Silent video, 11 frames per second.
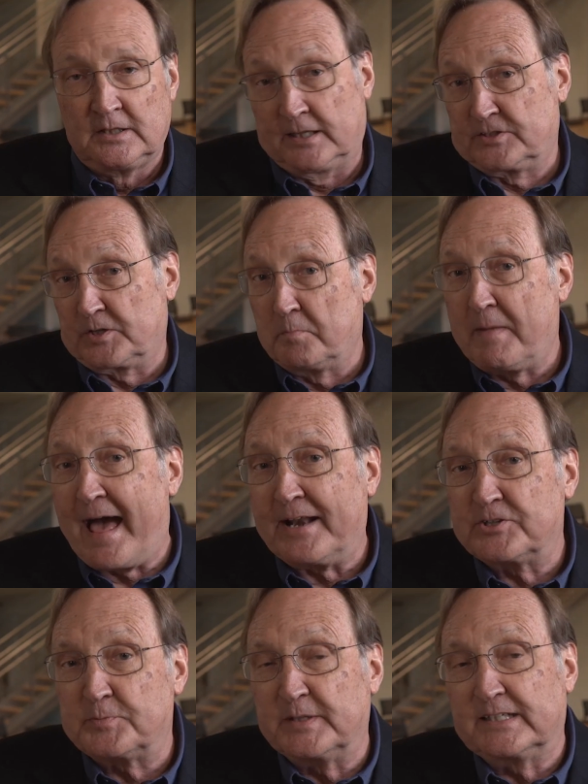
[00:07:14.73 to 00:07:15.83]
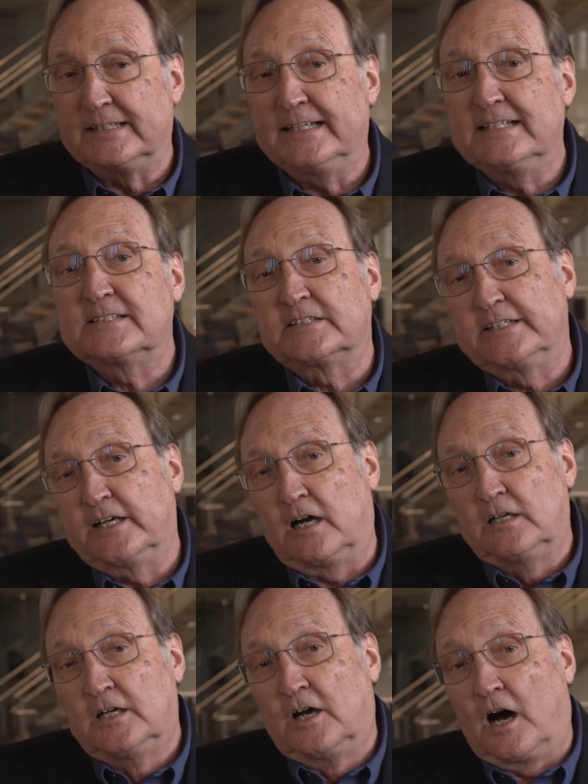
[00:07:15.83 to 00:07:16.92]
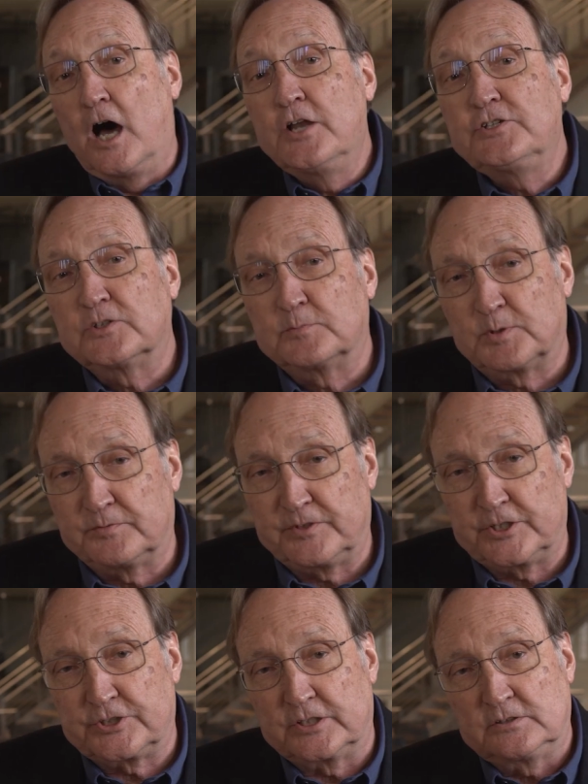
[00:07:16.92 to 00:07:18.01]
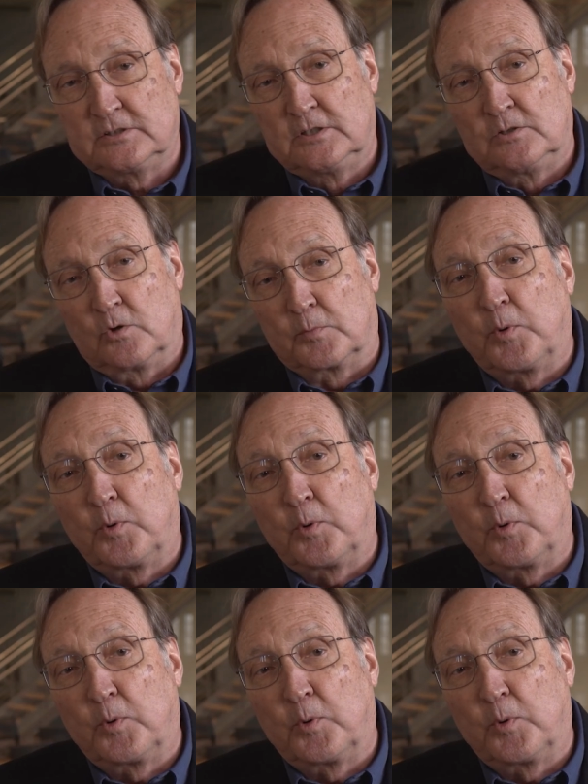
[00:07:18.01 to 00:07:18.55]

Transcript: And so management can easily under provision or